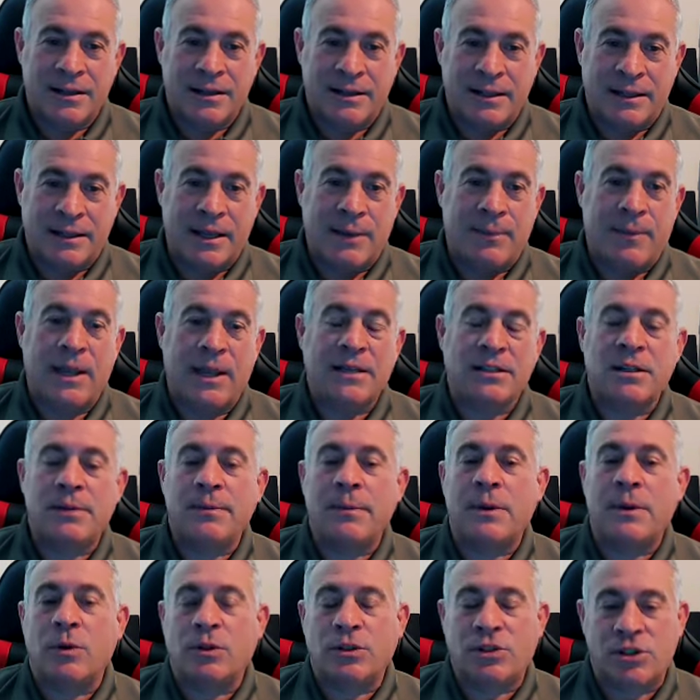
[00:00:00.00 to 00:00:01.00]
They kept asking
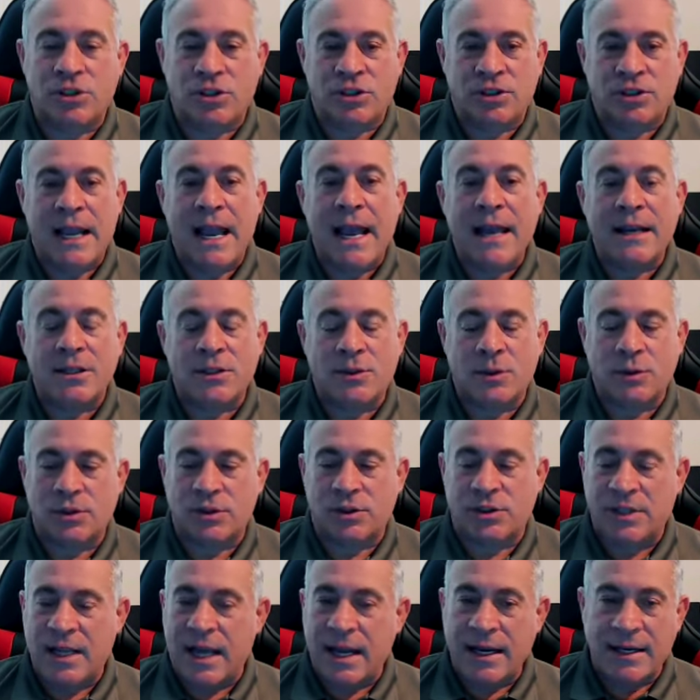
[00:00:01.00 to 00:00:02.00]
me, "What's the status? What's
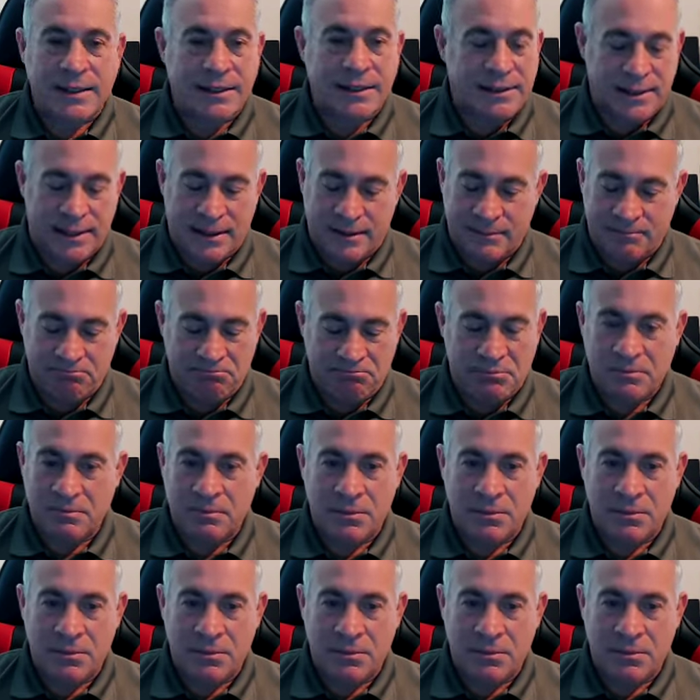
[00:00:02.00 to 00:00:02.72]
the status?" I said,